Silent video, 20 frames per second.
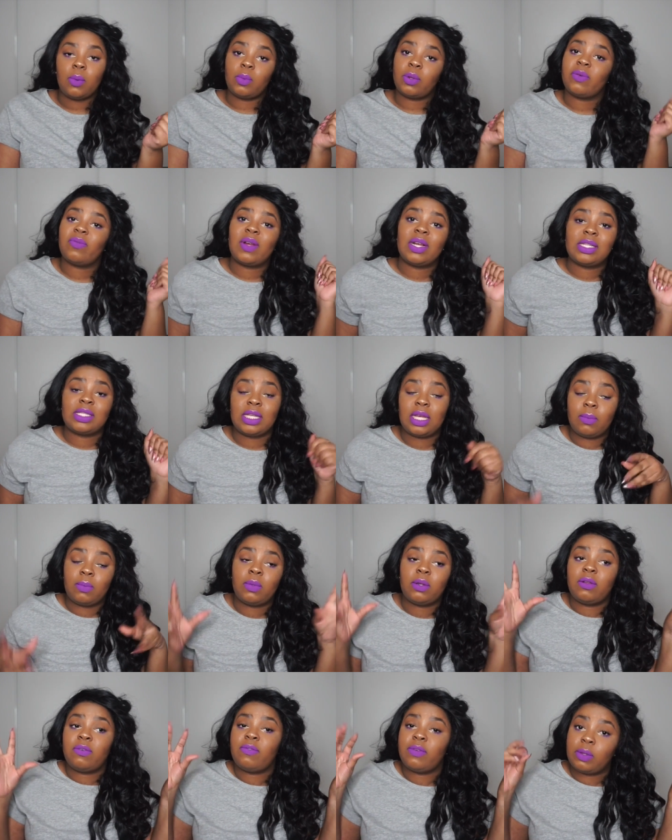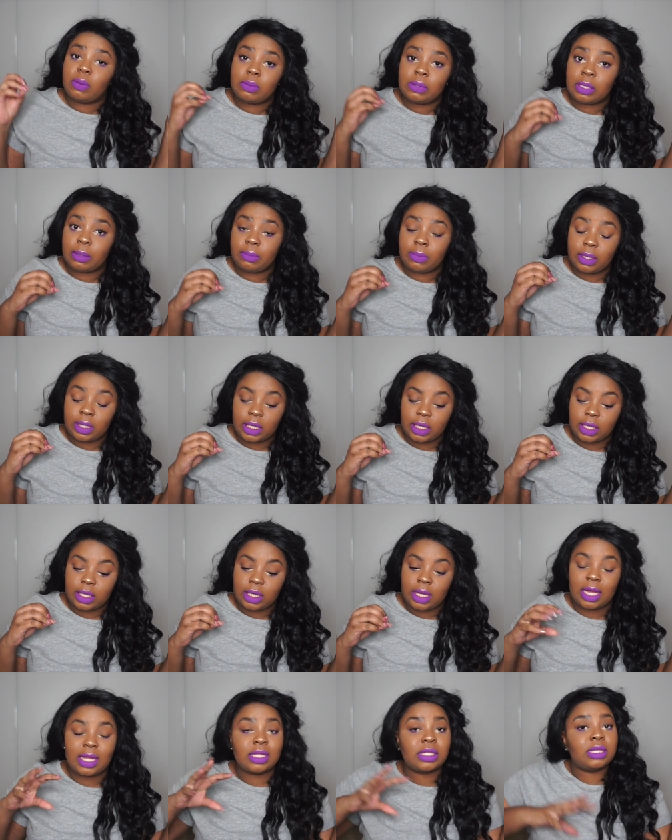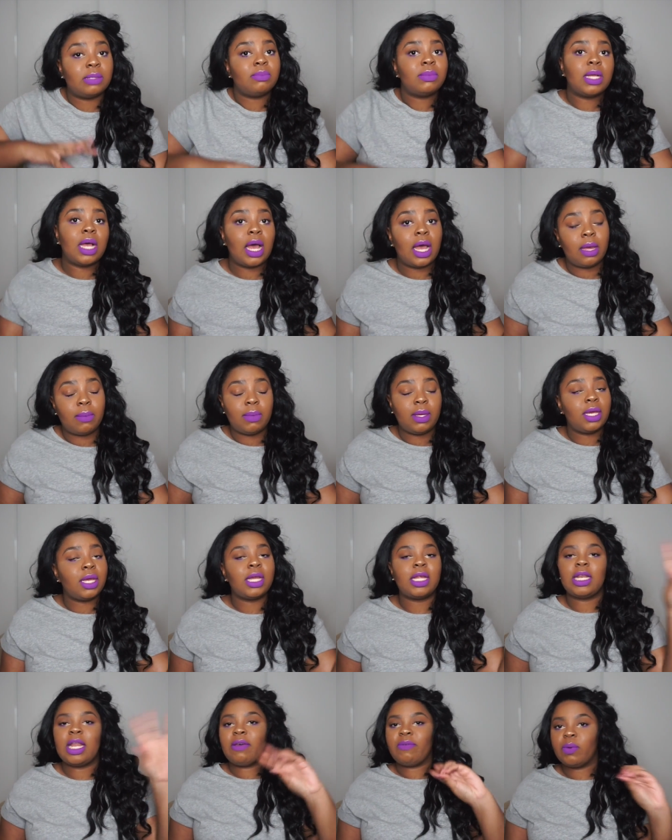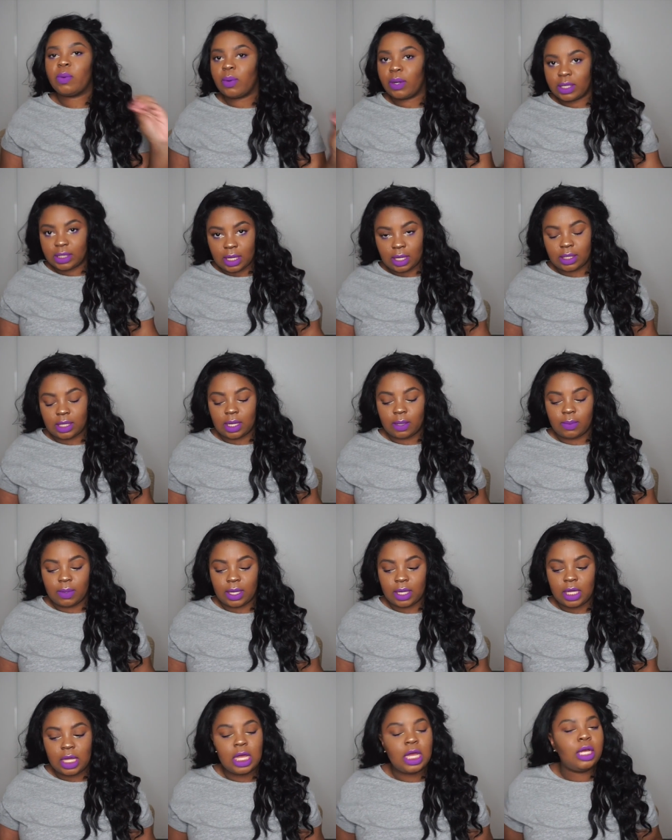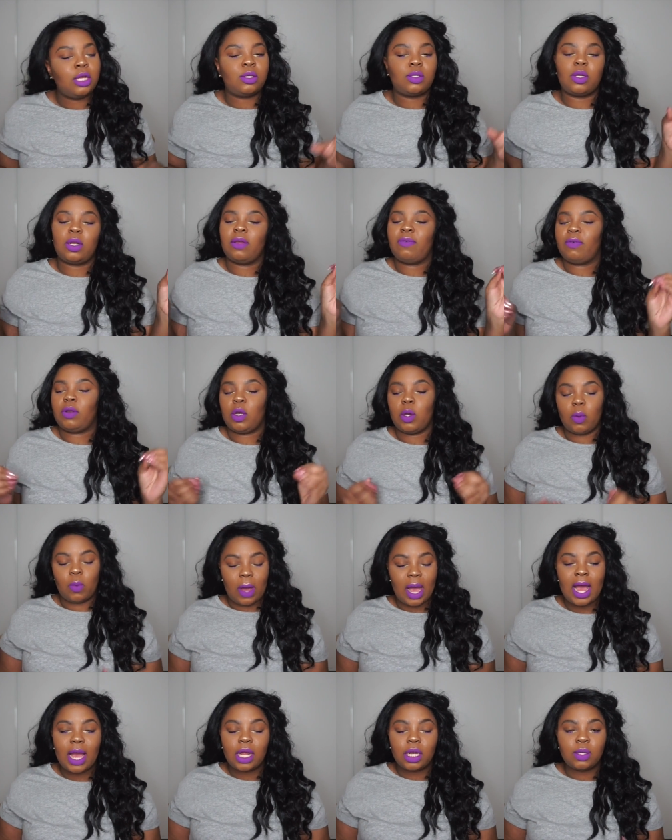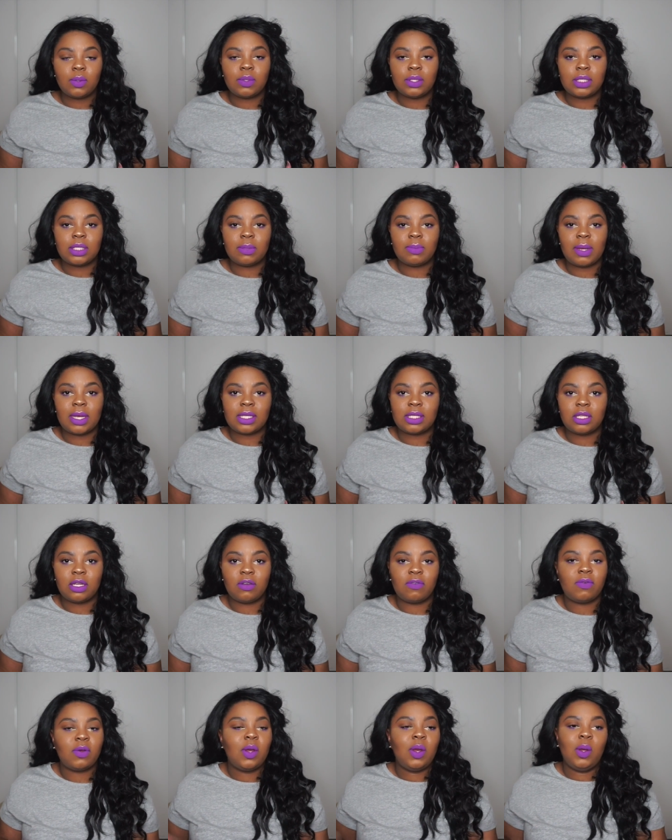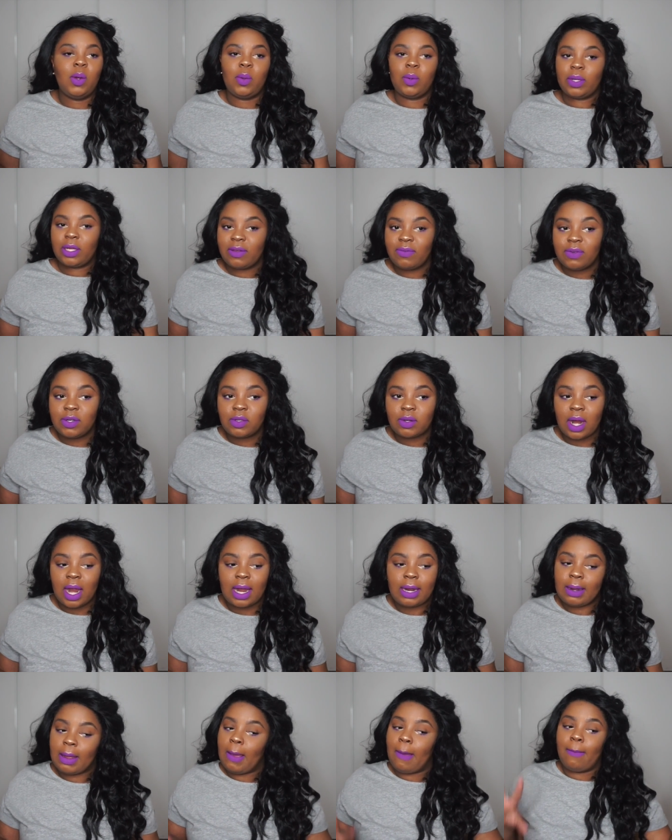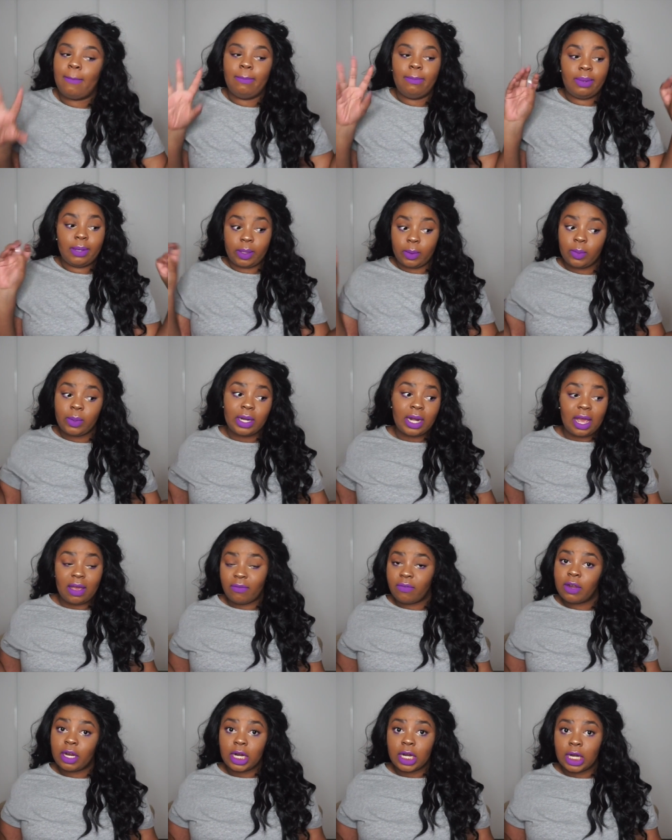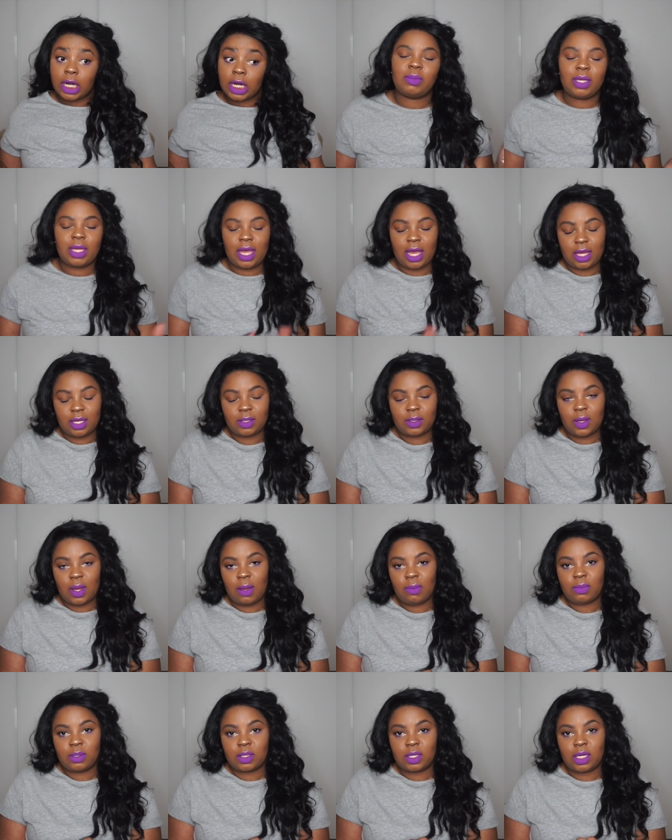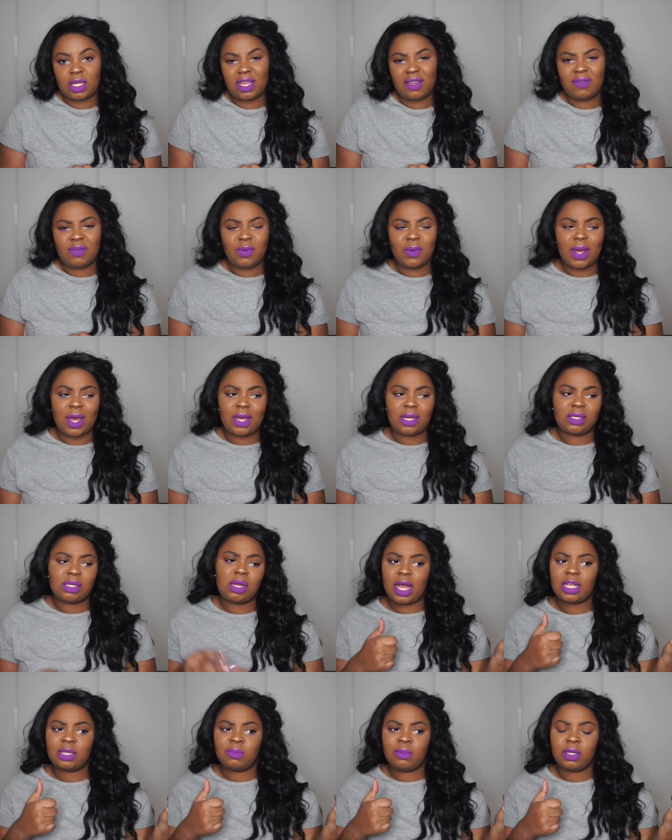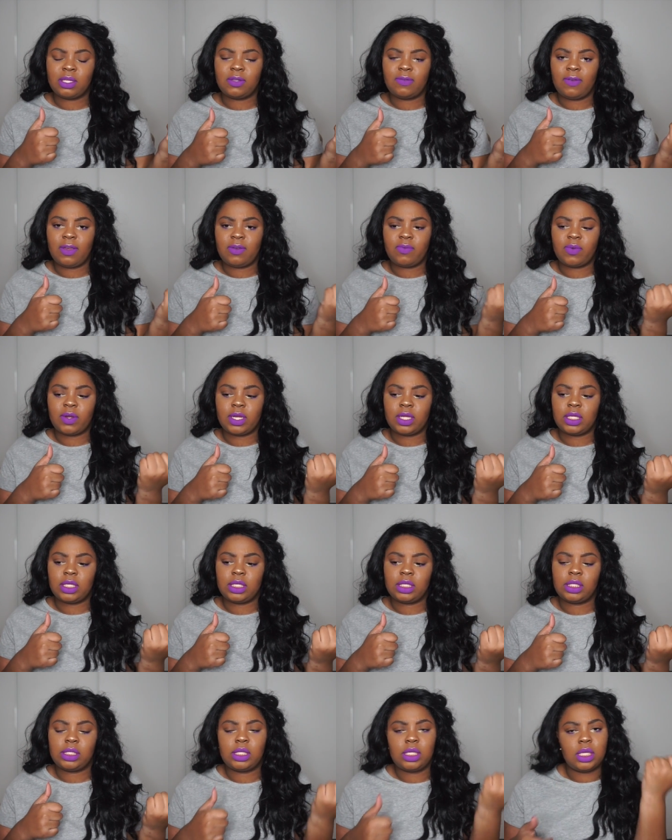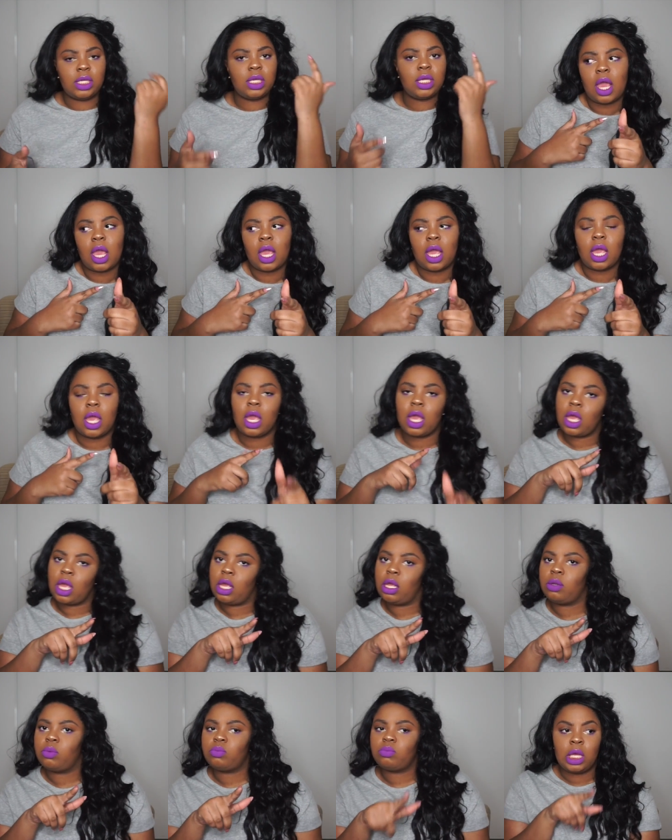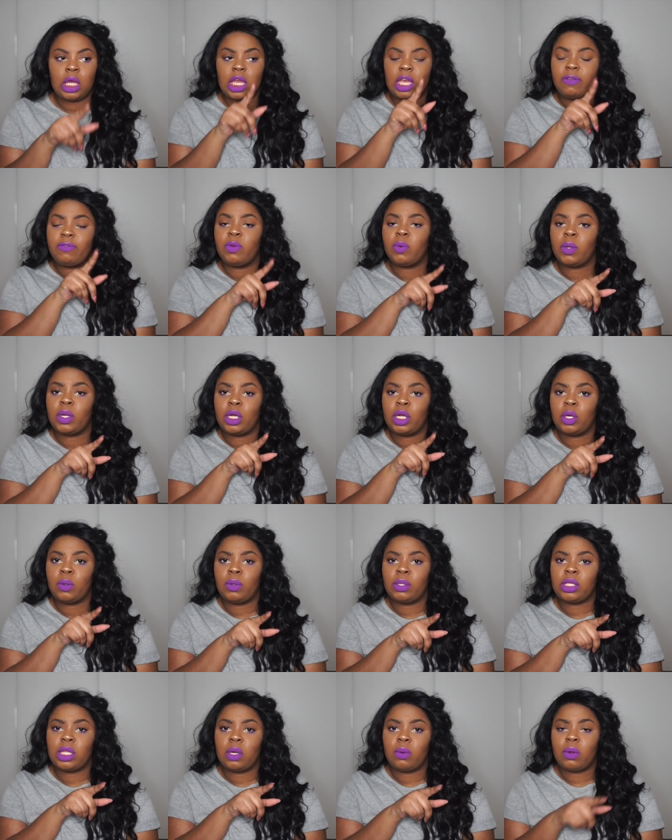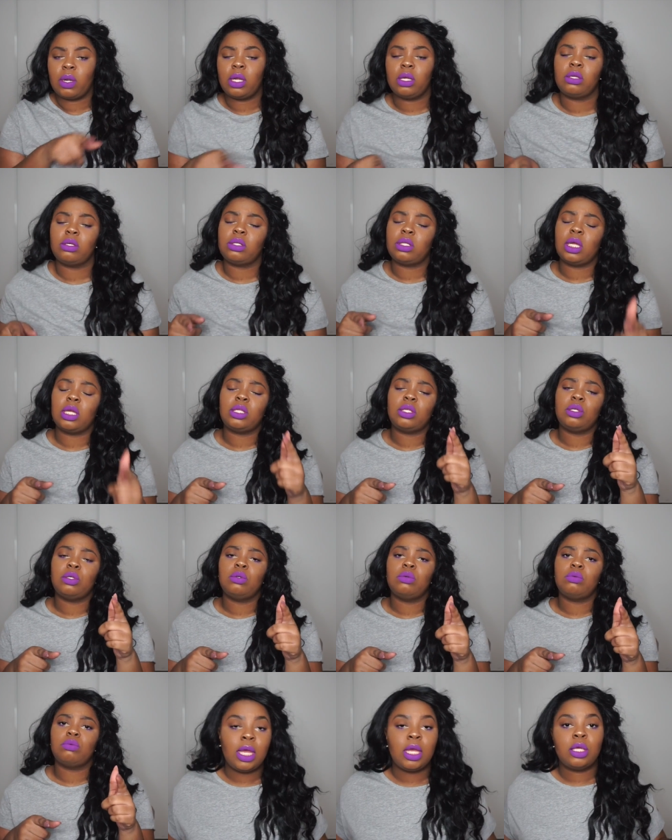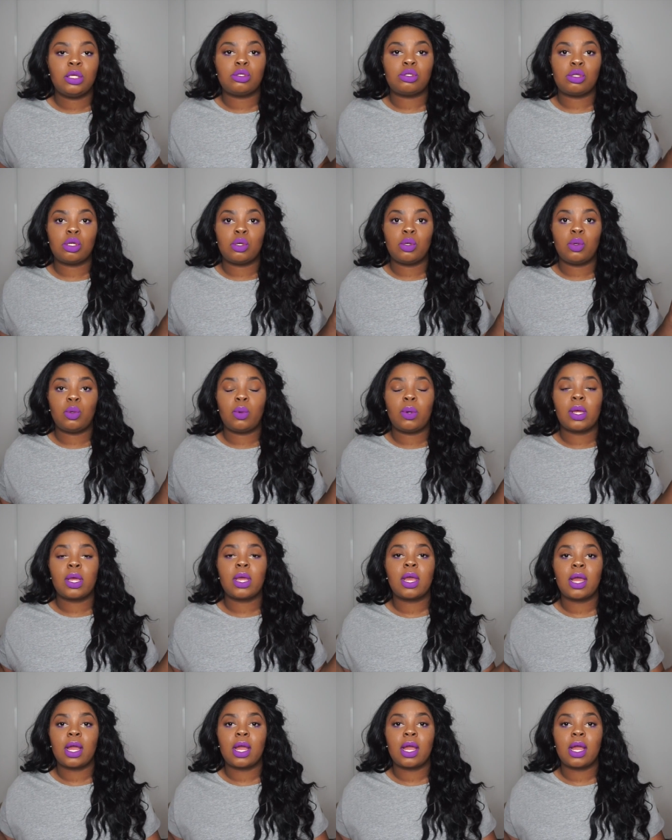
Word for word: whenever i say i'm gonna film something at some time it never works out that way so i don't even know why i do this to myself or even try but whatever but yeah so i'm just gonna give you guys last month's favorites and if you want to know what they were stay tuned so